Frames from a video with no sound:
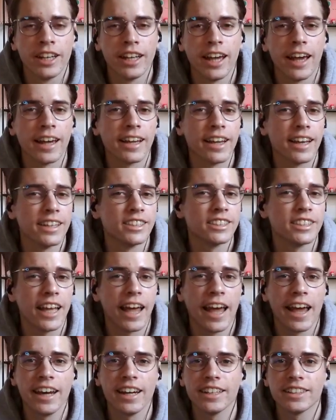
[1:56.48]
against
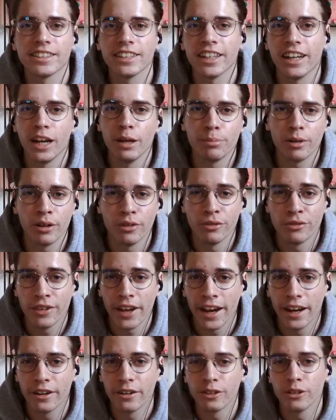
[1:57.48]
any type of
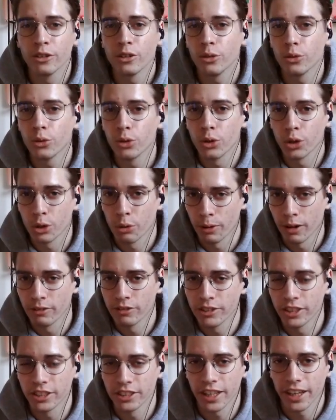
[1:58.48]
air or
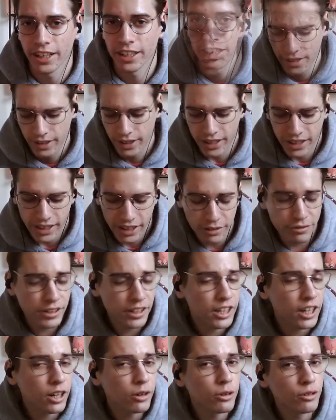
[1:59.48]
ground attack. And if you
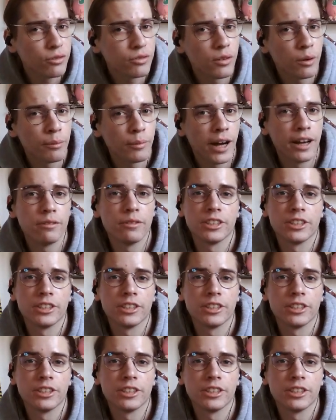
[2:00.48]
go in from either